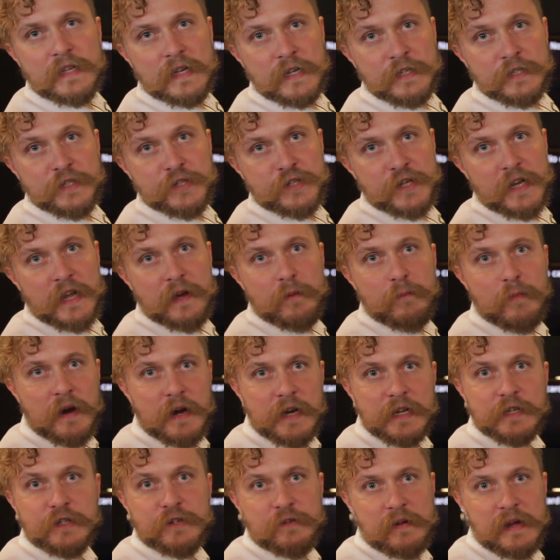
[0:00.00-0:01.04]

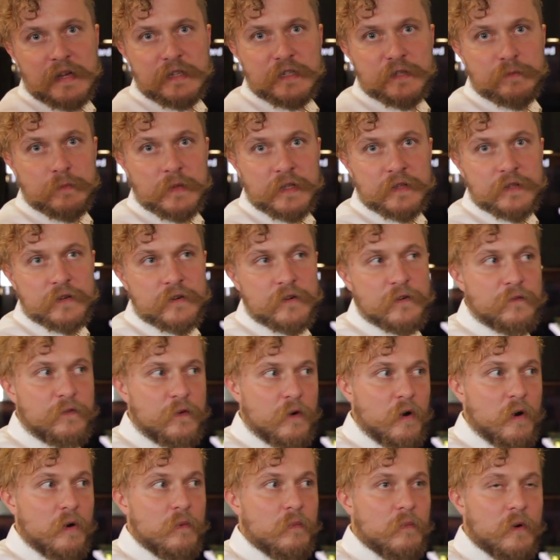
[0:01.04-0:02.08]
HDMI transmitter
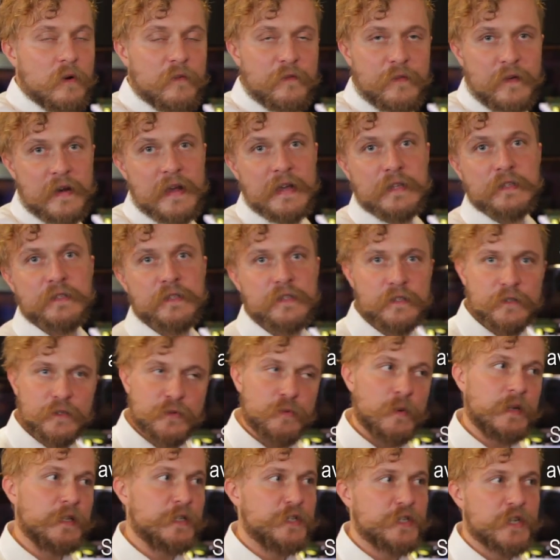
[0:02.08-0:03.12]
from our friends
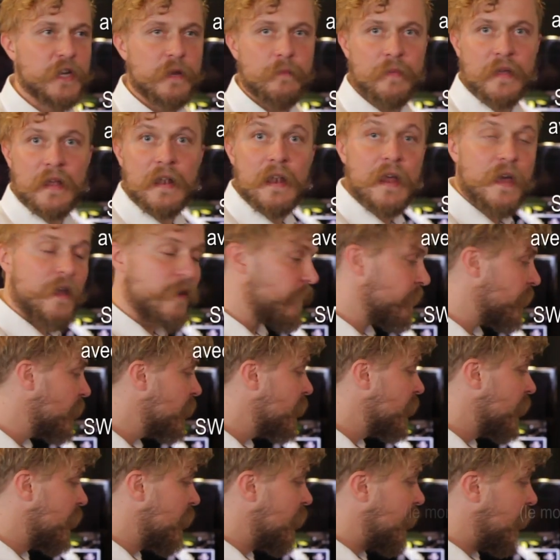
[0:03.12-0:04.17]
Swedish Chameleon,
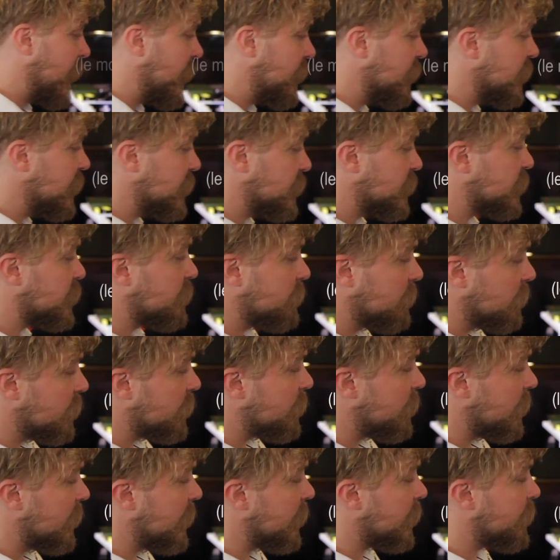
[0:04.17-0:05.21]
and this is
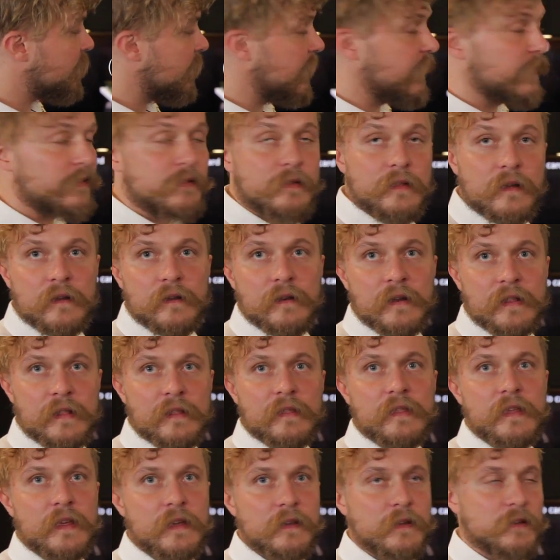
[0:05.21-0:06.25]
really great
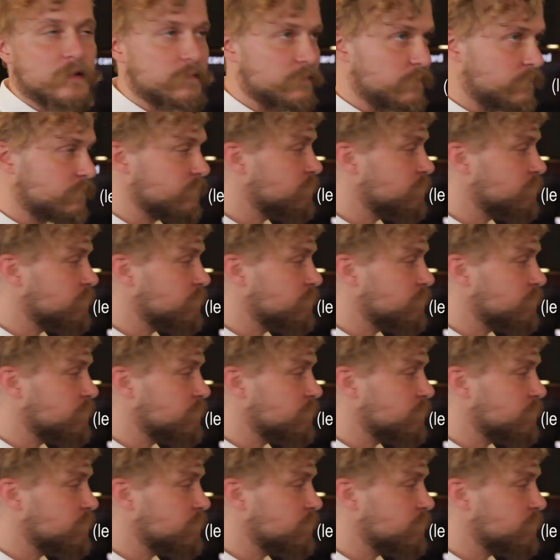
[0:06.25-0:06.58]
little thing.